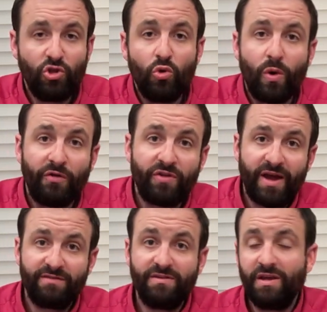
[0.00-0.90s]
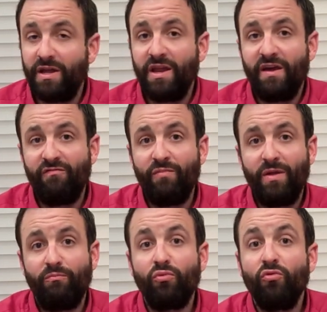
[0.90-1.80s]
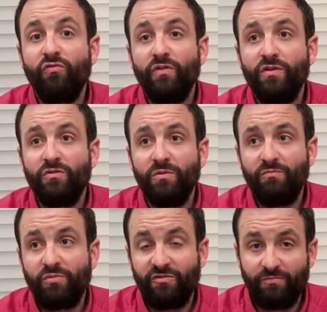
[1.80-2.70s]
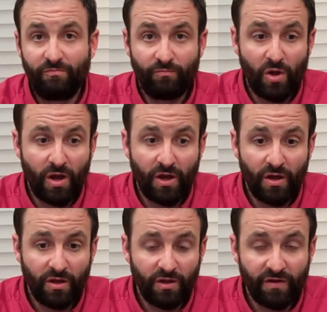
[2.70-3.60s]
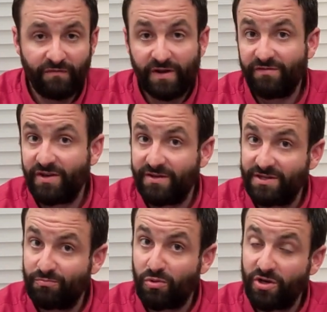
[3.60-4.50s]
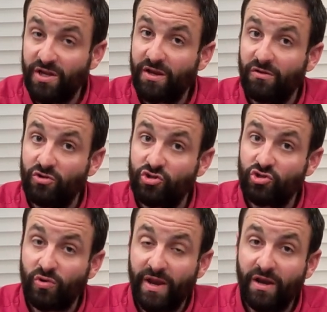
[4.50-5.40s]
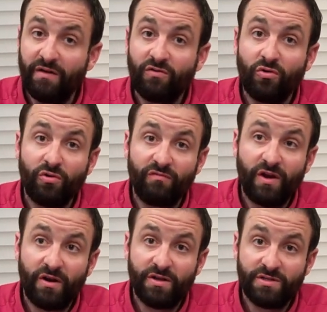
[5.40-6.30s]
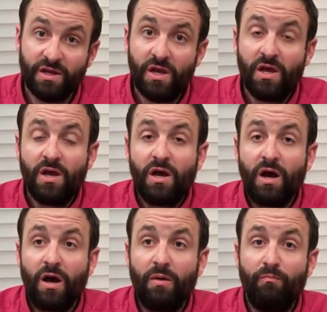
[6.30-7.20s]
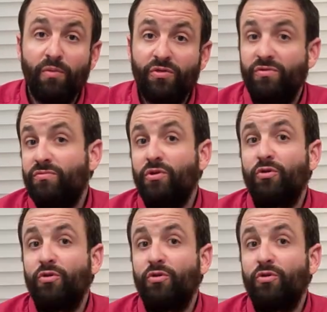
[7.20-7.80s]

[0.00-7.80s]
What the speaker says: UL testing and have been proven to be effective against this particular strain of coronavirus, but